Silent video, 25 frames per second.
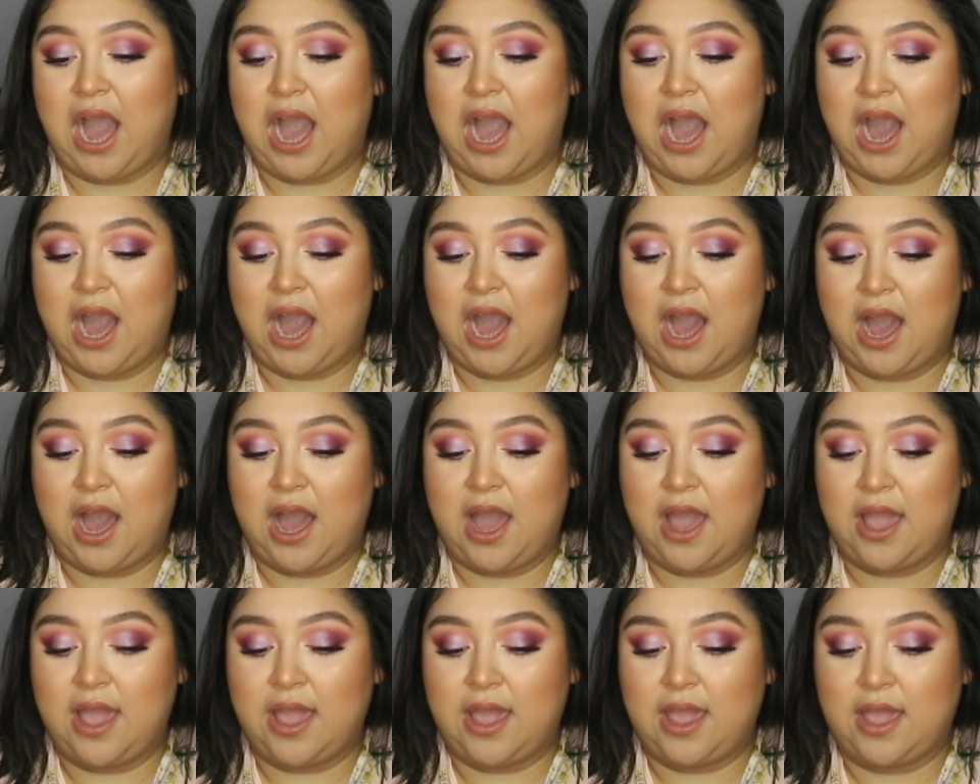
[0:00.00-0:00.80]

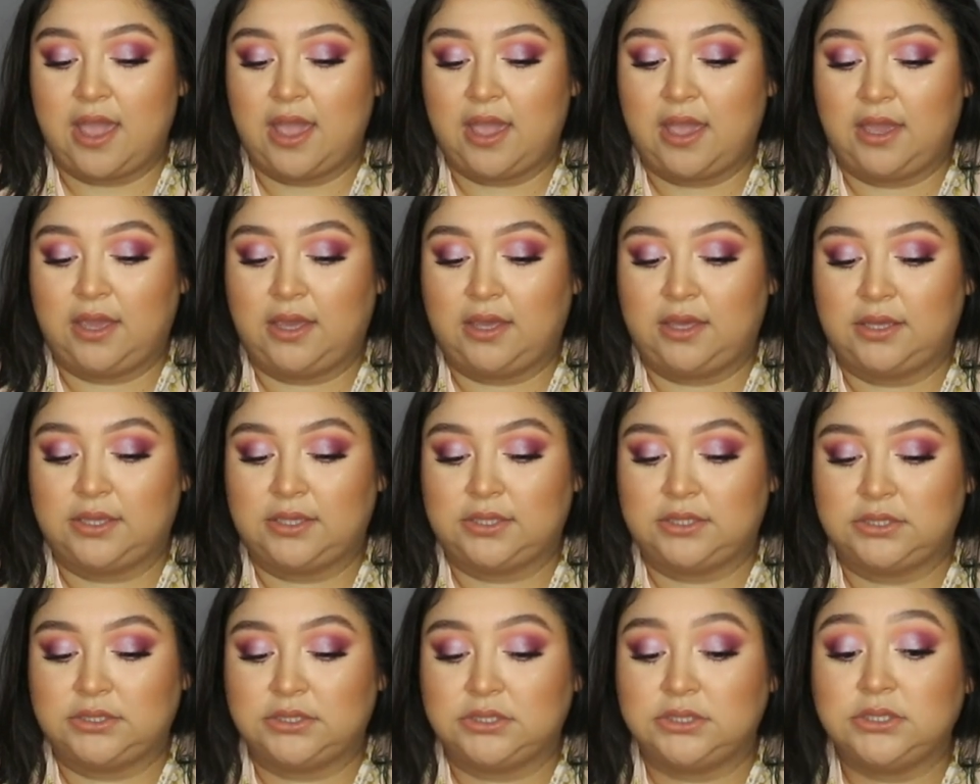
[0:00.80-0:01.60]

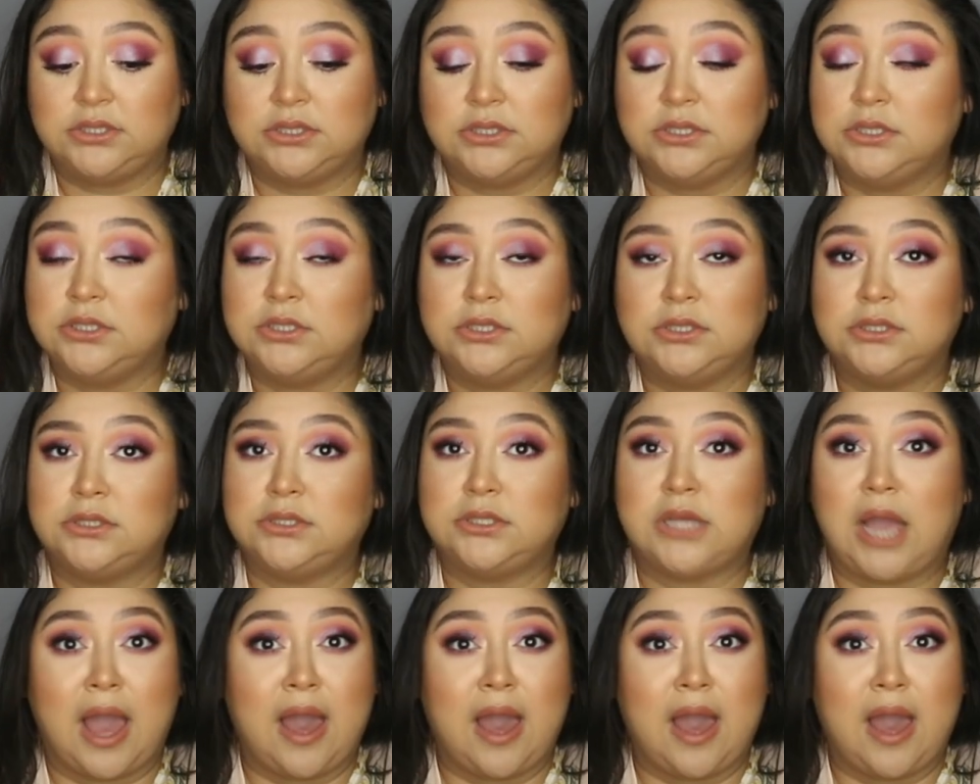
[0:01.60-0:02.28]
I